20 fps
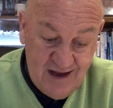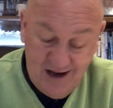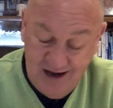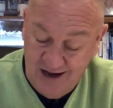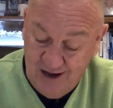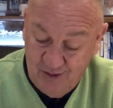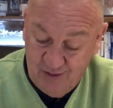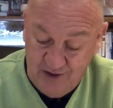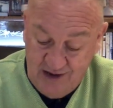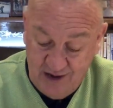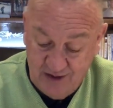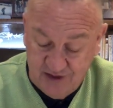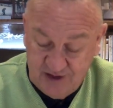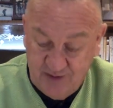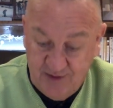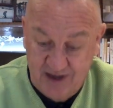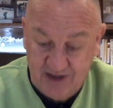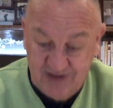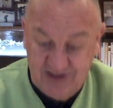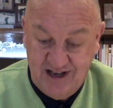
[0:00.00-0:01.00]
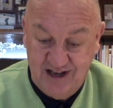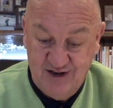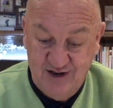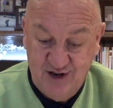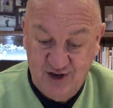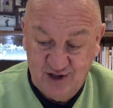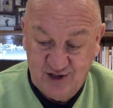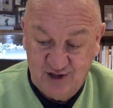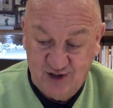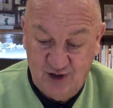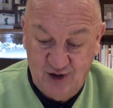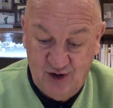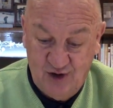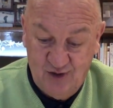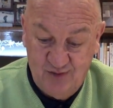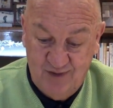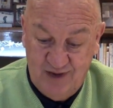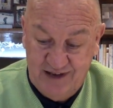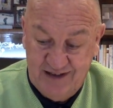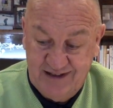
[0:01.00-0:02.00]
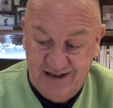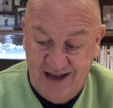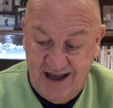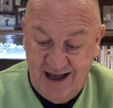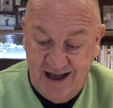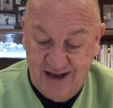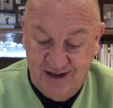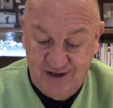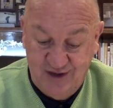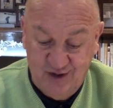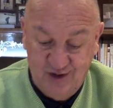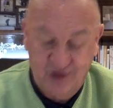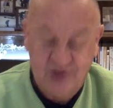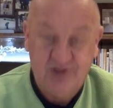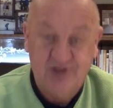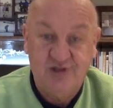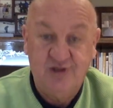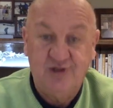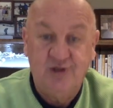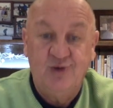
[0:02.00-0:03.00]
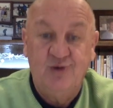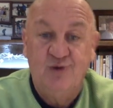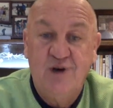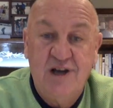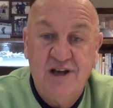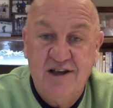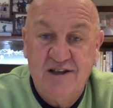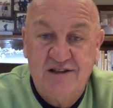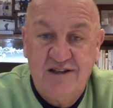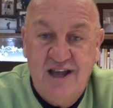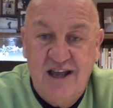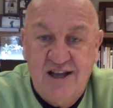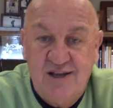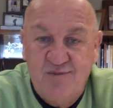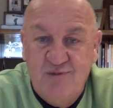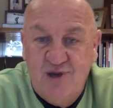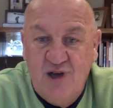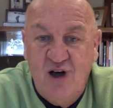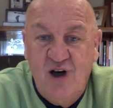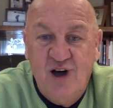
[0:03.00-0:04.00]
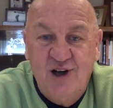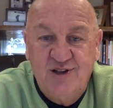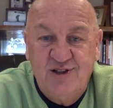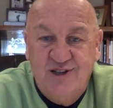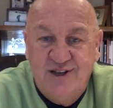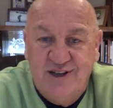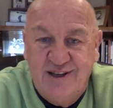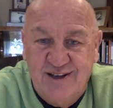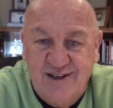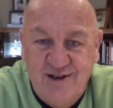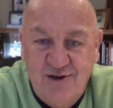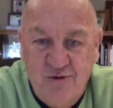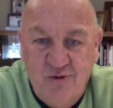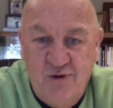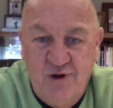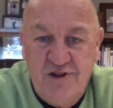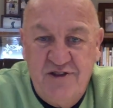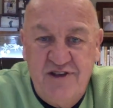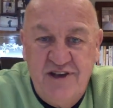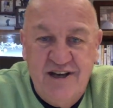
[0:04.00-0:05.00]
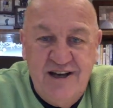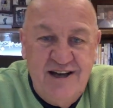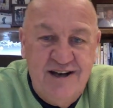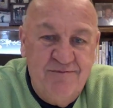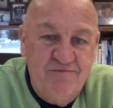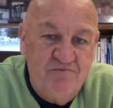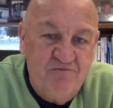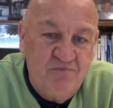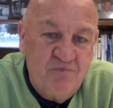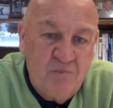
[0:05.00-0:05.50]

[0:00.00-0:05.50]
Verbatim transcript: Uh, when I was about 10 years old, my dad used to uh, take me hunting with him.